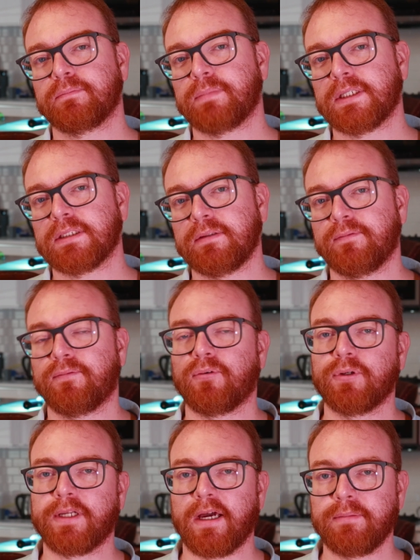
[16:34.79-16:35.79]
basically
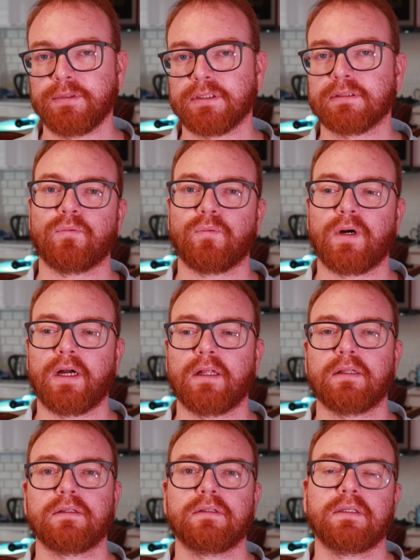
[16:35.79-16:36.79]
four times
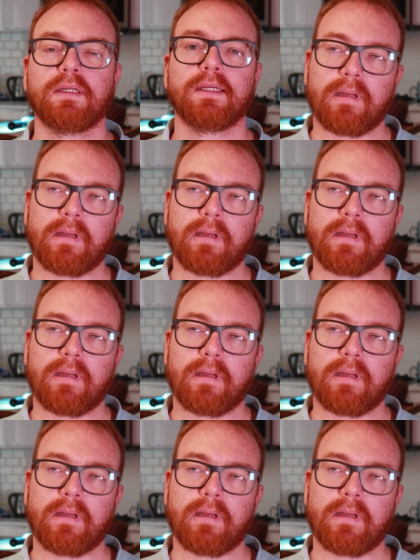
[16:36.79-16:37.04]
while